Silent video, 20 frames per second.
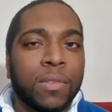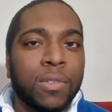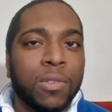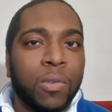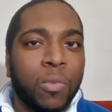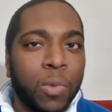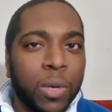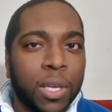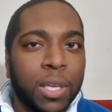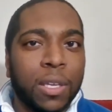
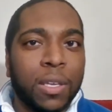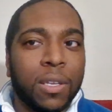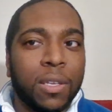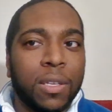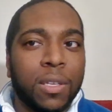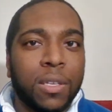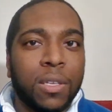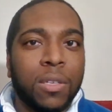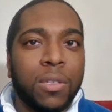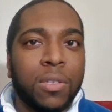We
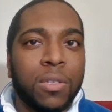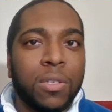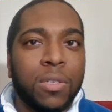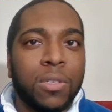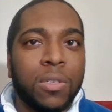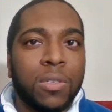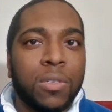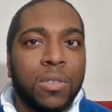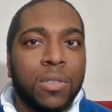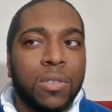
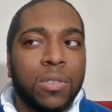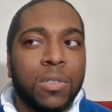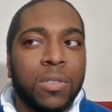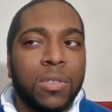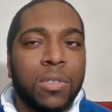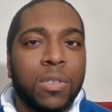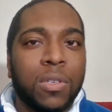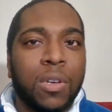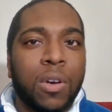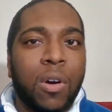
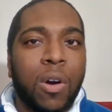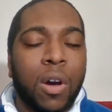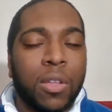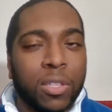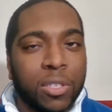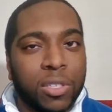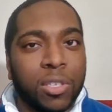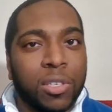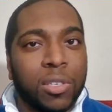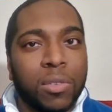are
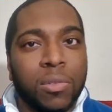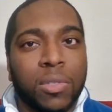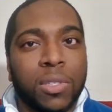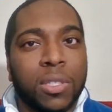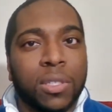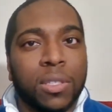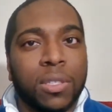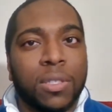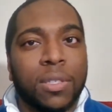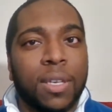the
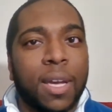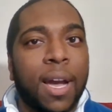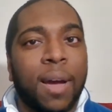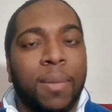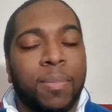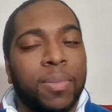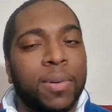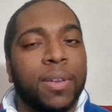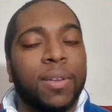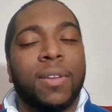solution
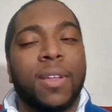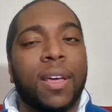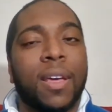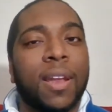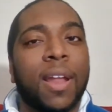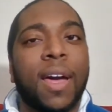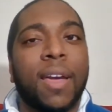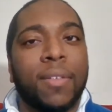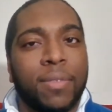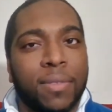God put in their
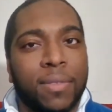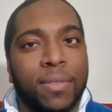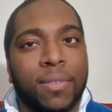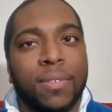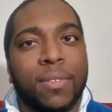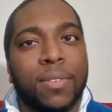life.